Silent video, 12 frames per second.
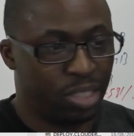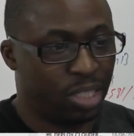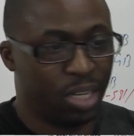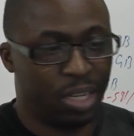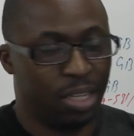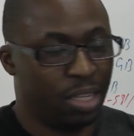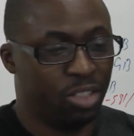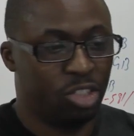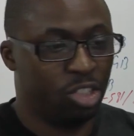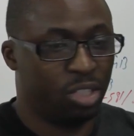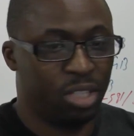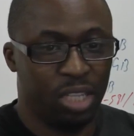so basically
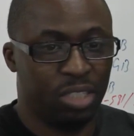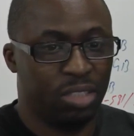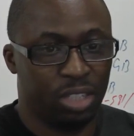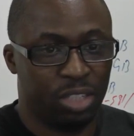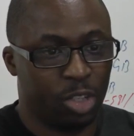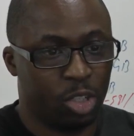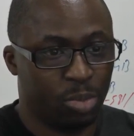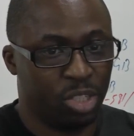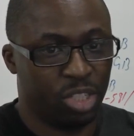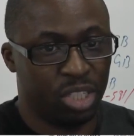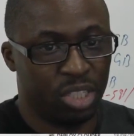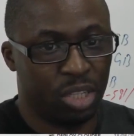it's just these
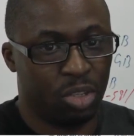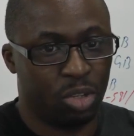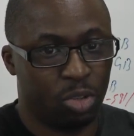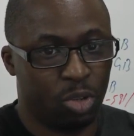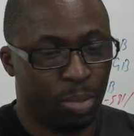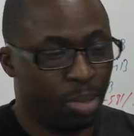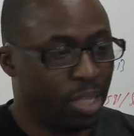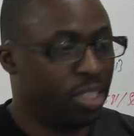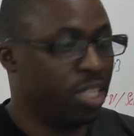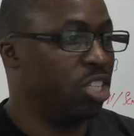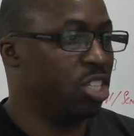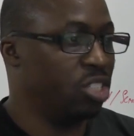virtual machines are not
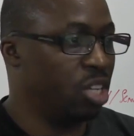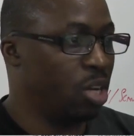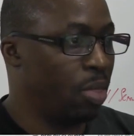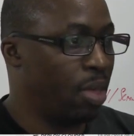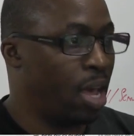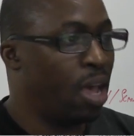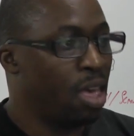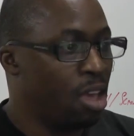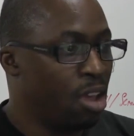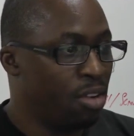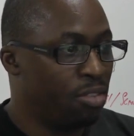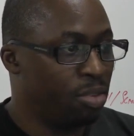in place, and you can tell
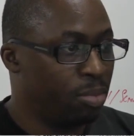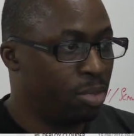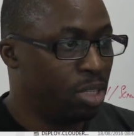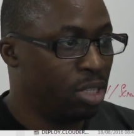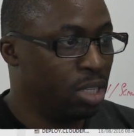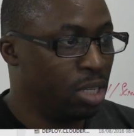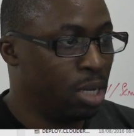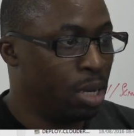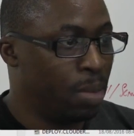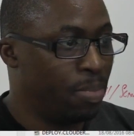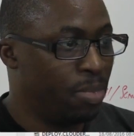that from the